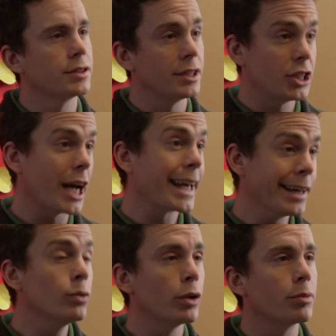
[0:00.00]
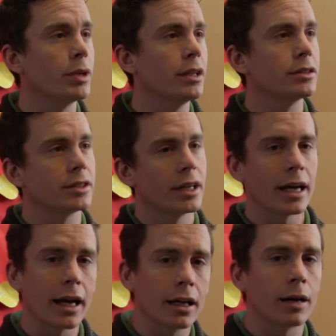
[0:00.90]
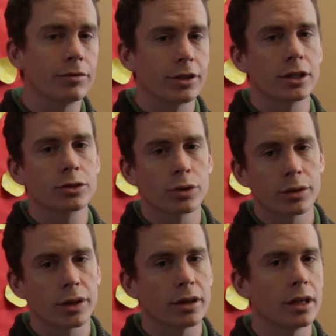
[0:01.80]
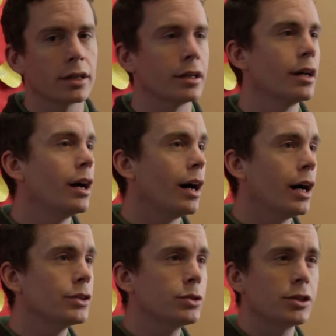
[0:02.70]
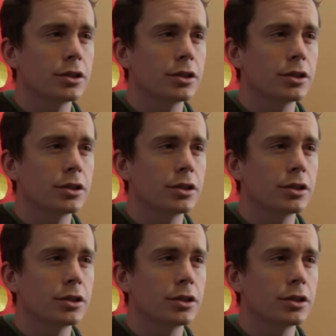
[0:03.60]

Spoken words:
So they check in with me and say, hey, I'm finished, what do we think? And I'll do